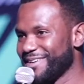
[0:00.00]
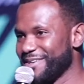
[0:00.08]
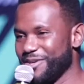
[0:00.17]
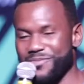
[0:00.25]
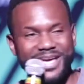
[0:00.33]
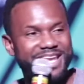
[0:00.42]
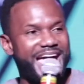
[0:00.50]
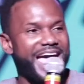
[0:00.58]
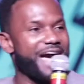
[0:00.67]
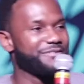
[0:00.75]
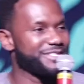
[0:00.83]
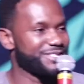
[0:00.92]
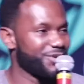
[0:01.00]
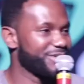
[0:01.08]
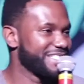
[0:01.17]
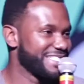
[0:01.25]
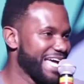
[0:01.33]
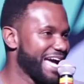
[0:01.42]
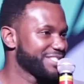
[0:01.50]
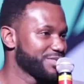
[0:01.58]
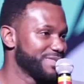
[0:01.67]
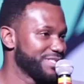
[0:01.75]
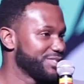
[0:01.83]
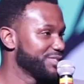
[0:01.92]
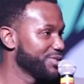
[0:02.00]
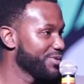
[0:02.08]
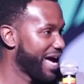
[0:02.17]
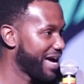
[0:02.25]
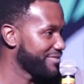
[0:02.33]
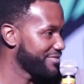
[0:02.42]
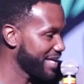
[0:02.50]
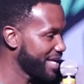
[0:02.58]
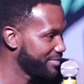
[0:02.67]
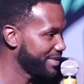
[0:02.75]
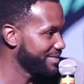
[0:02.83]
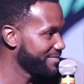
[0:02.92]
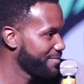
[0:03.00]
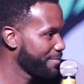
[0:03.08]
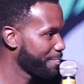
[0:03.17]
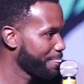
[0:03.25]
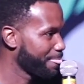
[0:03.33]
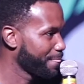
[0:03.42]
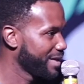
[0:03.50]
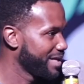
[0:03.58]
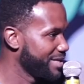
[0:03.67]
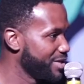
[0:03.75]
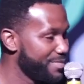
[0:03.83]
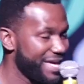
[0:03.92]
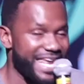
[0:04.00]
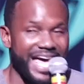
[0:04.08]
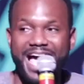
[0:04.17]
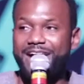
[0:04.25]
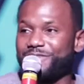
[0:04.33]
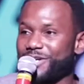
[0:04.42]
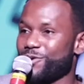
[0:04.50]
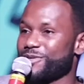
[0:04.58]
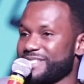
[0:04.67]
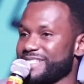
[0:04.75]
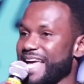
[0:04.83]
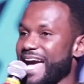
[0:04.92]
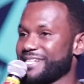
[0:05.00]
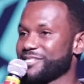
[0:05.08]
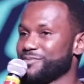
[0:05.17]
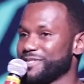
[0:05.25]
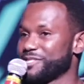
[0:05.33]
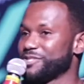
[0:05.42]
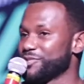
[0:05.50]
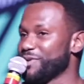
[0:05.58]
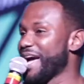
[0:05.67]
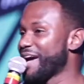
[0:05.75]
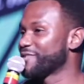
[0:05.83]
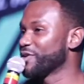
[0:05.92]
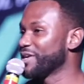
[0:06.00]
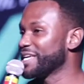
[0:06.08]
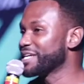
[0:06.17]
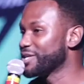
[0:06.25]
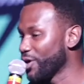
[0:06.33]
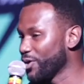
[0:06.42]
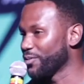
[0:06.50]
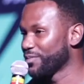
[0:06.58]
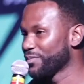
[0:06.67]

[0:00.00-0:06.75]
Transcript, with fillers: You may not have a golden statue, but you do have family. You may not have a golden statue, but you do have your ego.